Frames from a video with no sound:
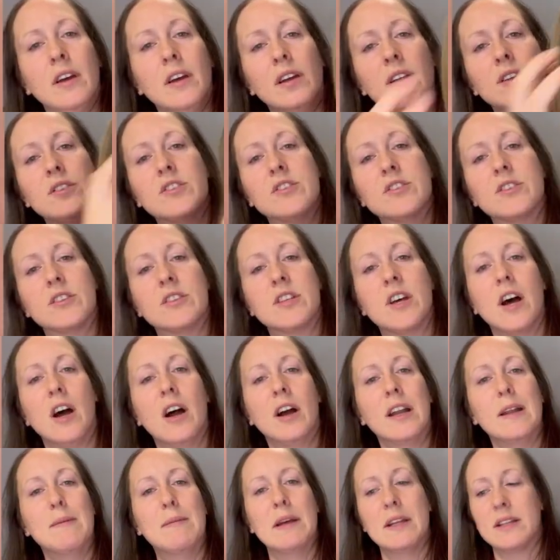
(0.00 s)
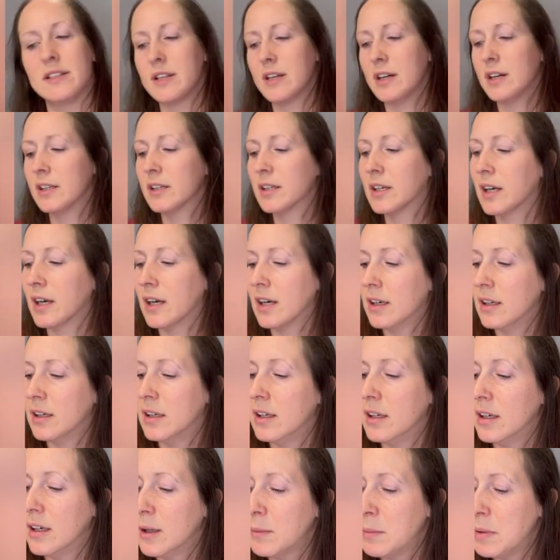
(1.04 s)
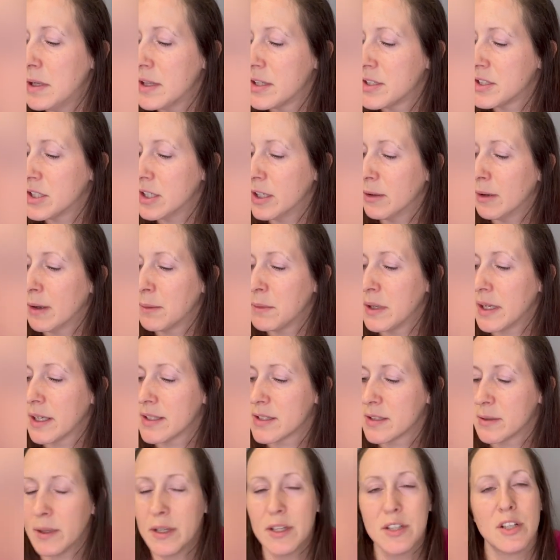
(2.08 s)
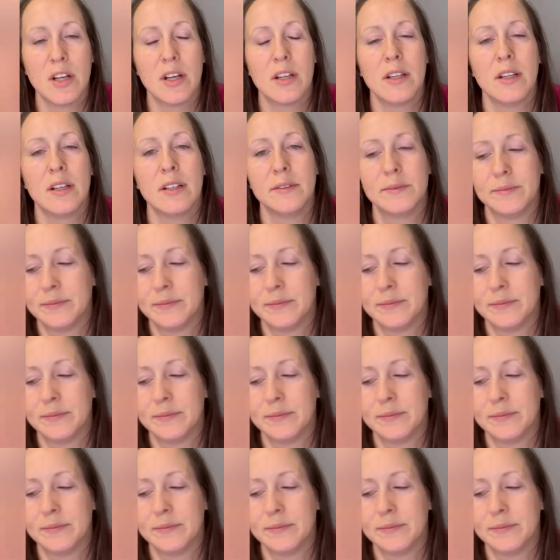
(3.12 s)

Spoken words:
just a tiny bit darker. I'll put the two up next to each other.